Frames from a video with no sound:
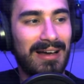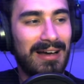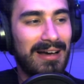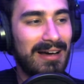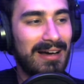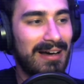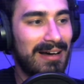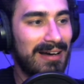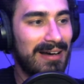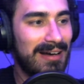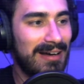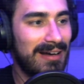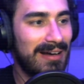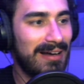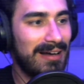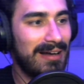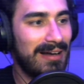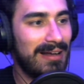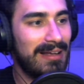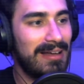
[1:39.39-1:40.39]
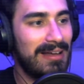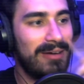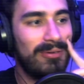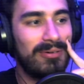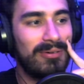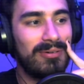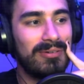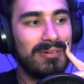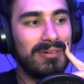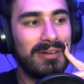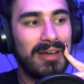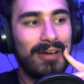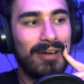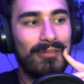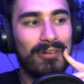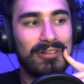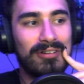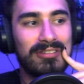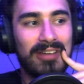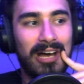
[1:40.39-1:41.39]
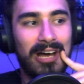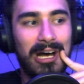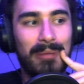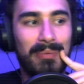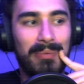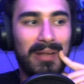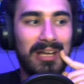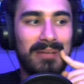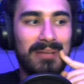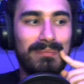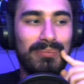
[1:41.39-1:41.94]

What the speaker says: it will never top like